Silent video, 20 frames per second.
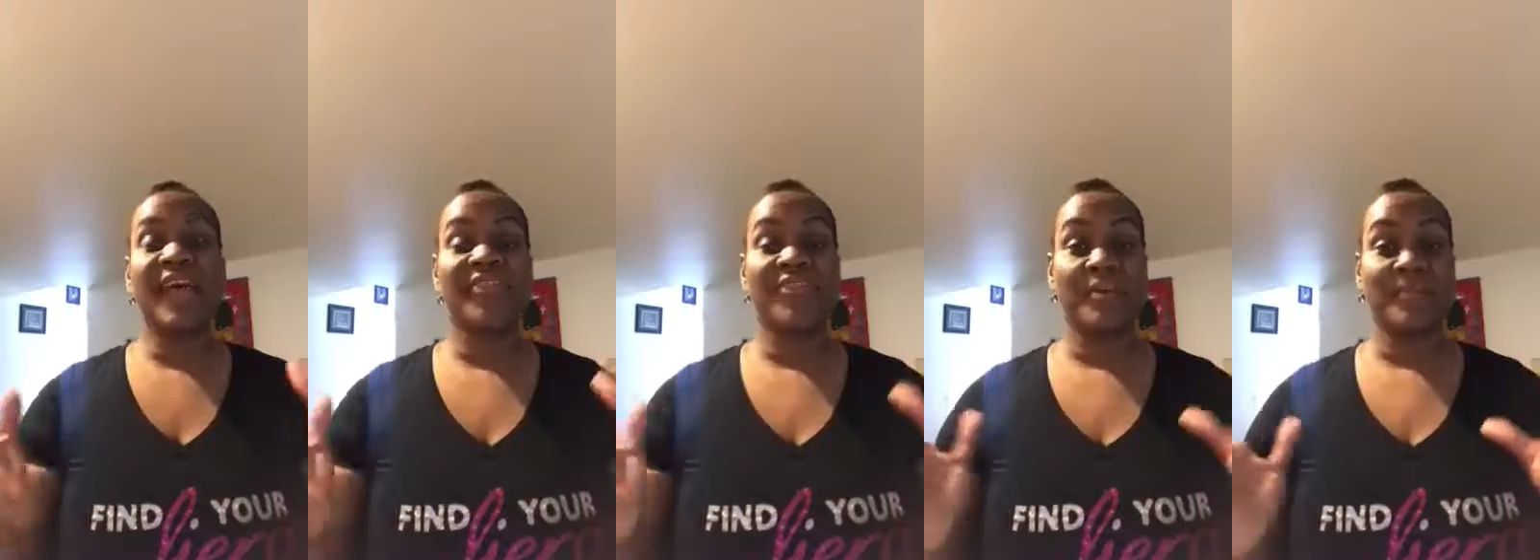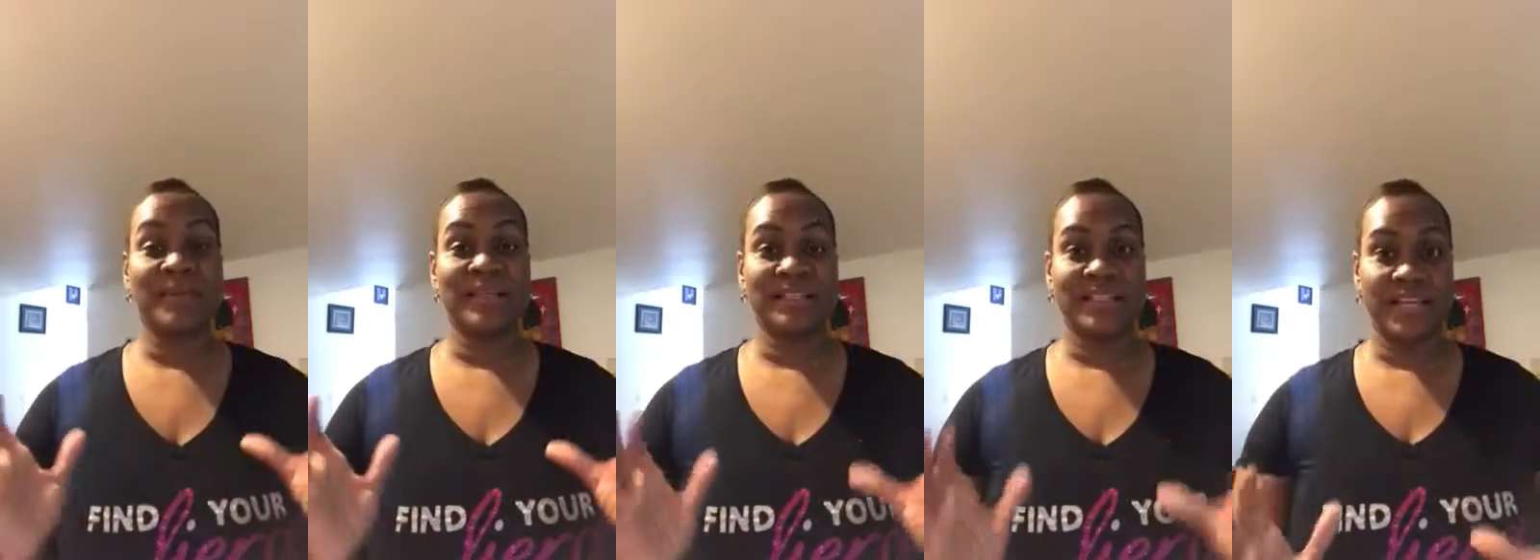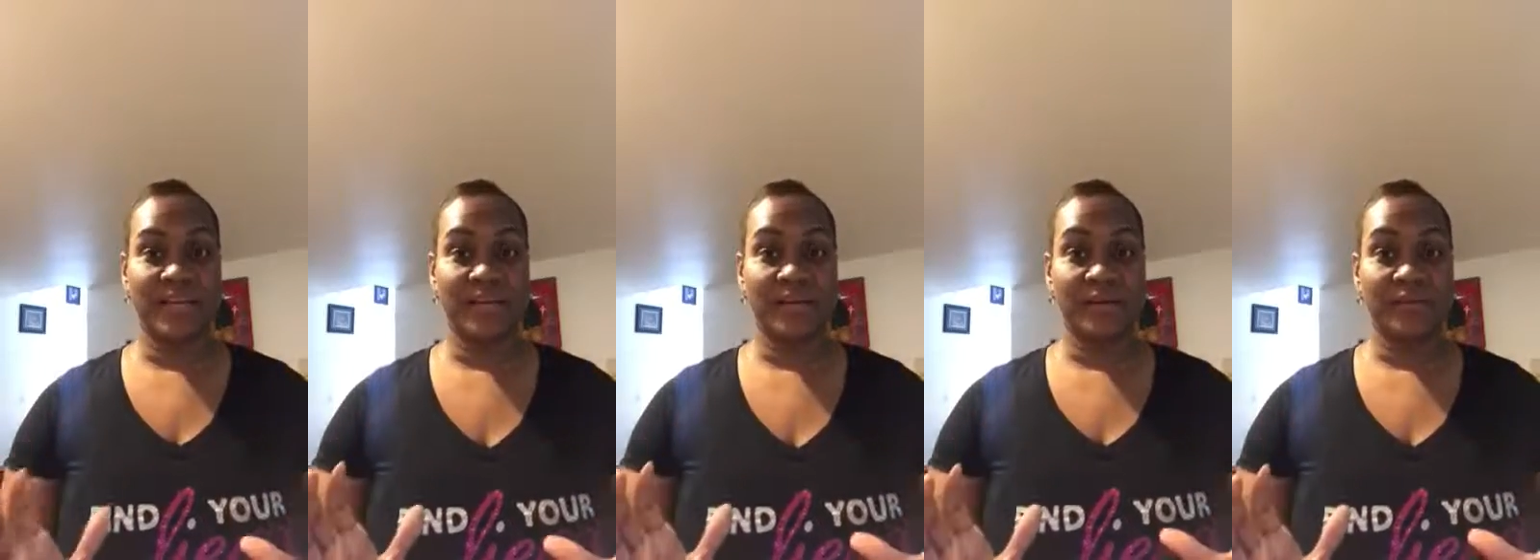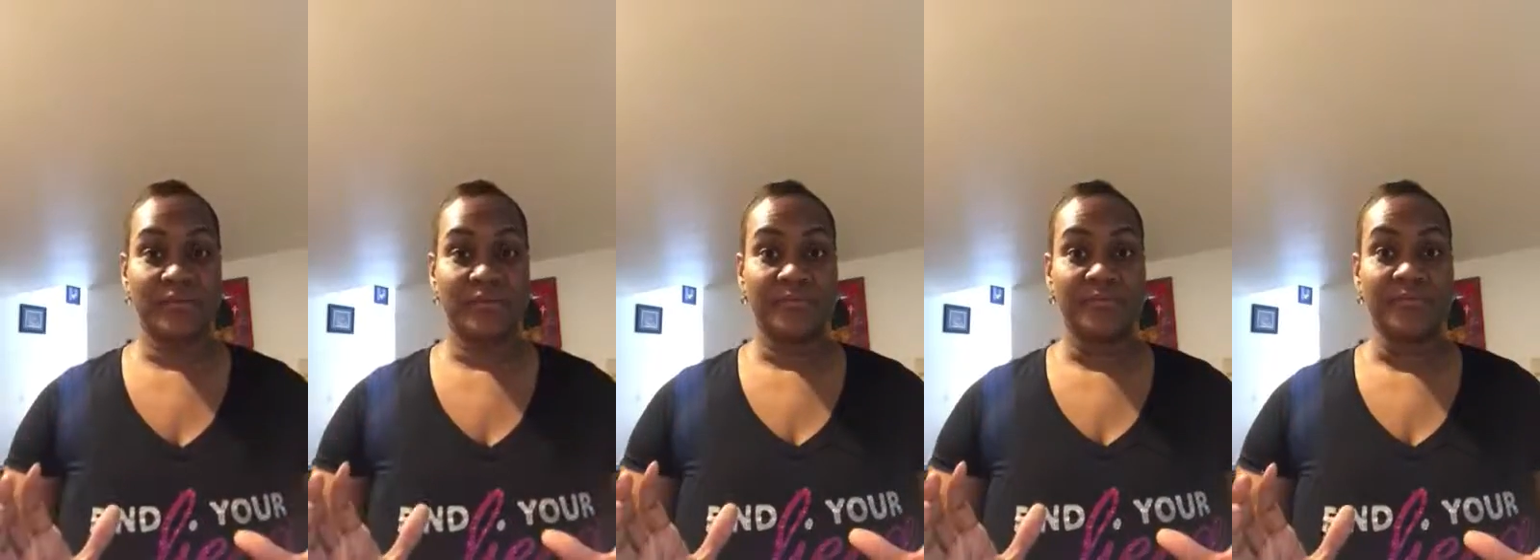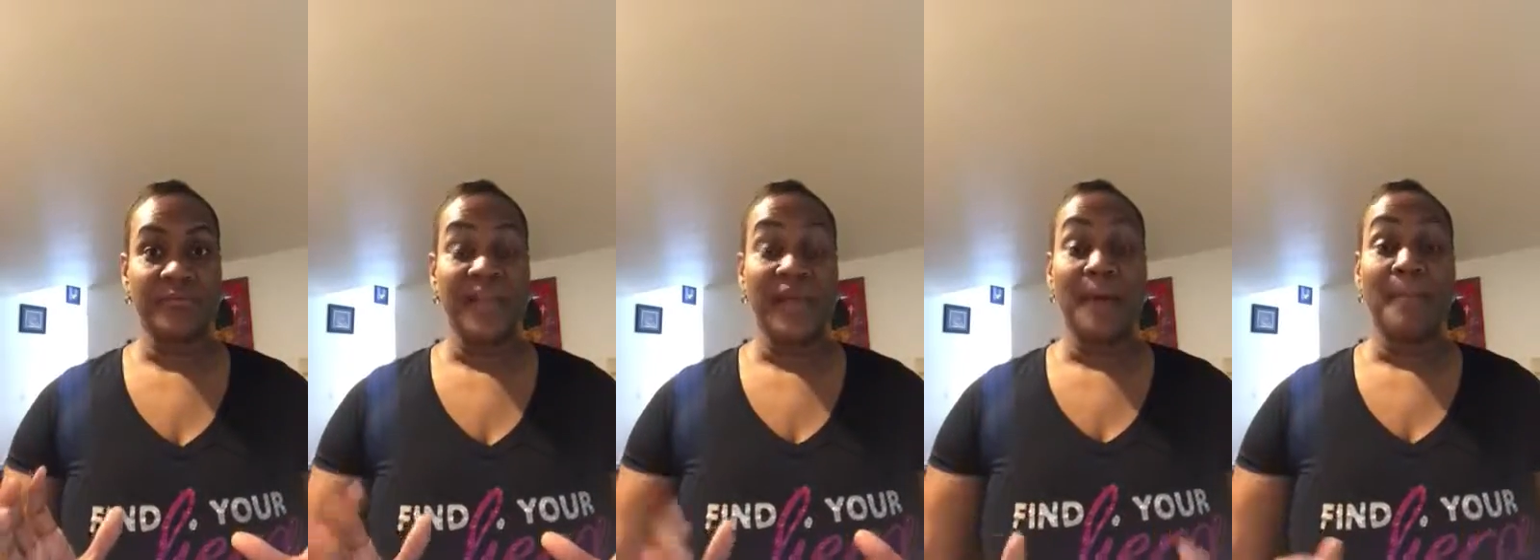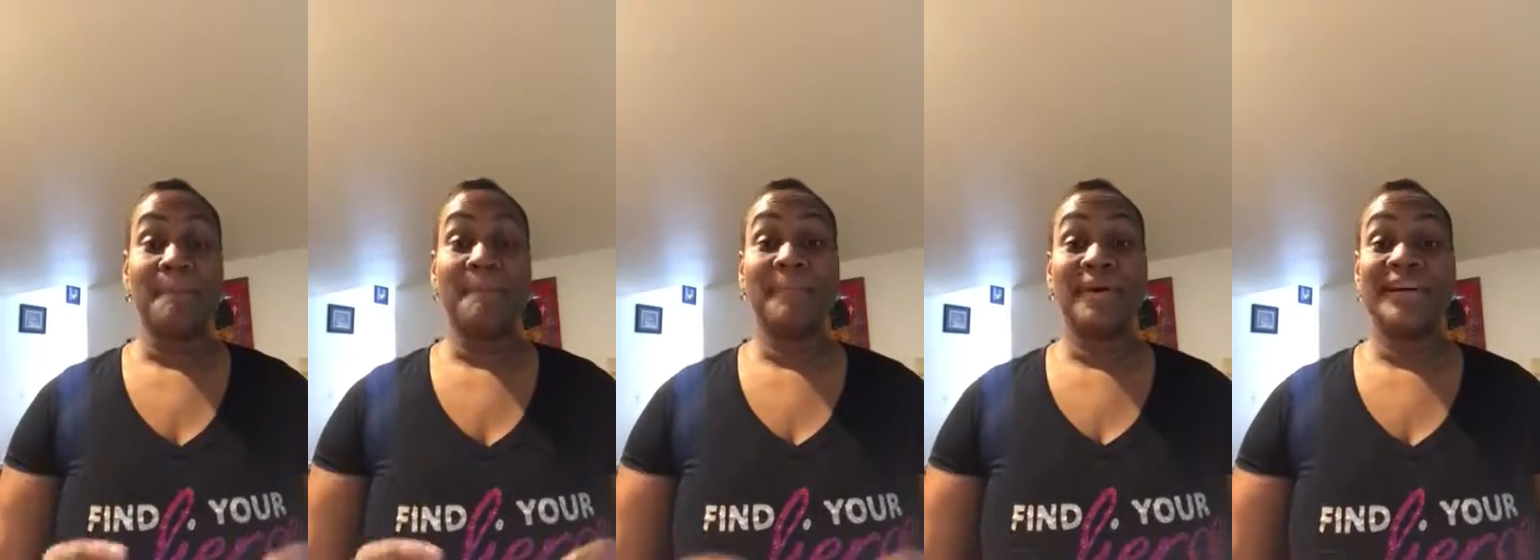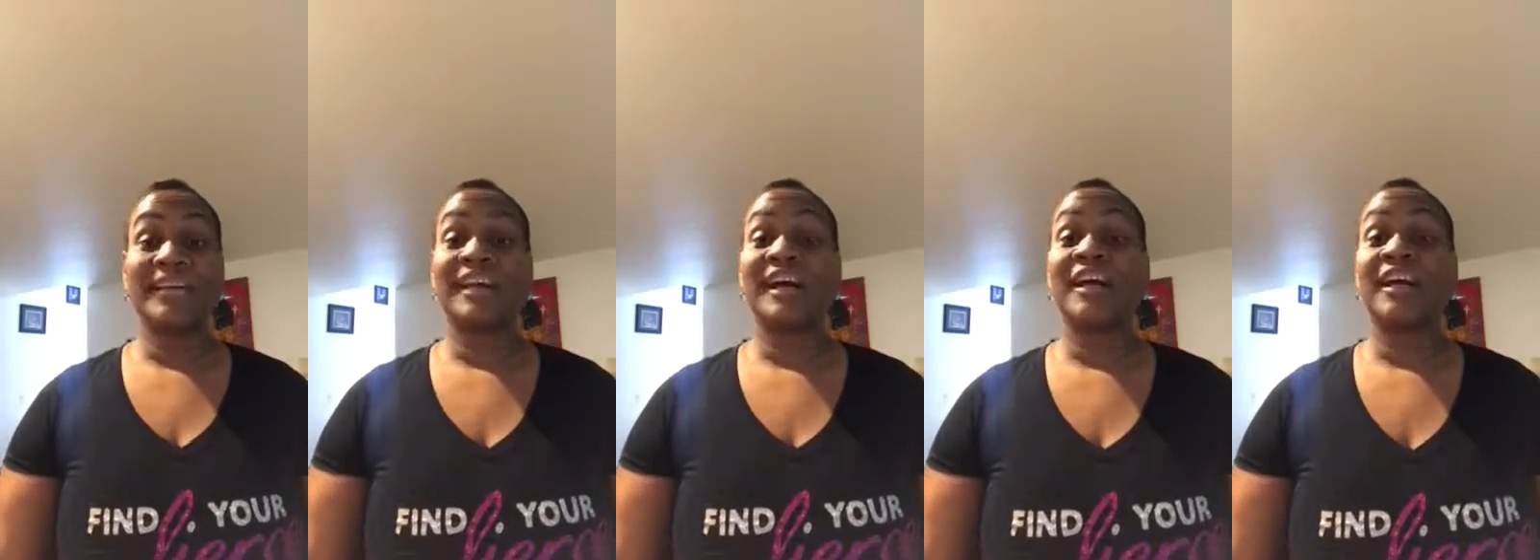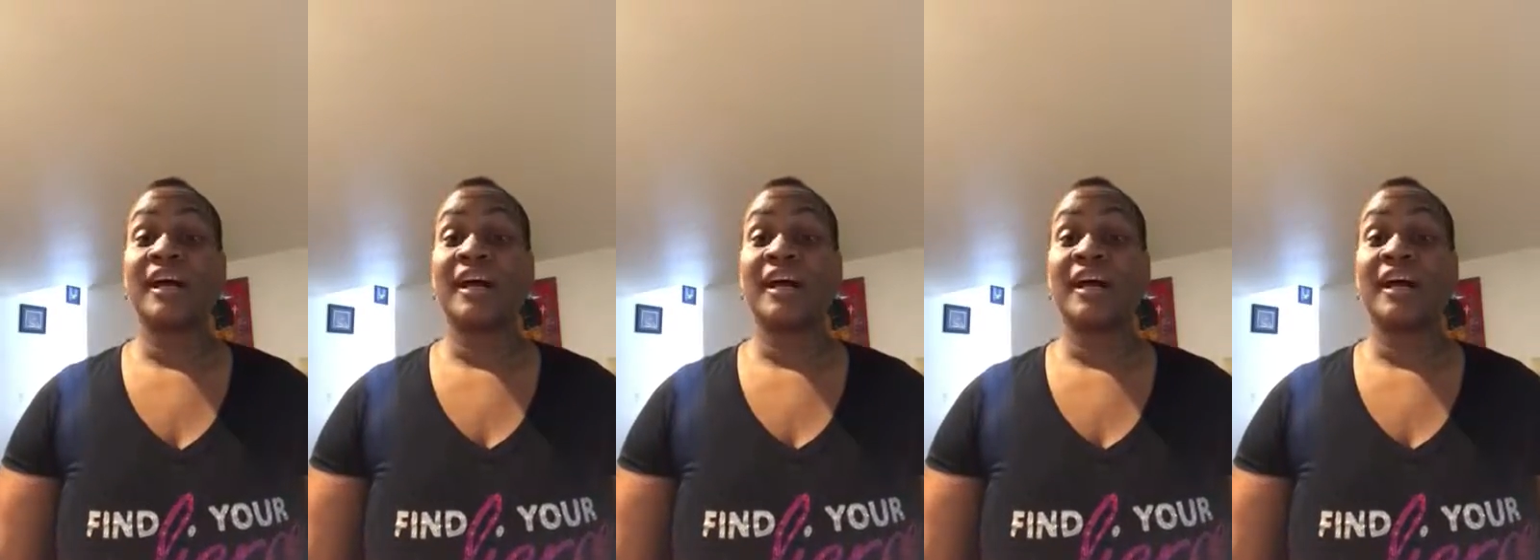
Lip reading: at them and tell. But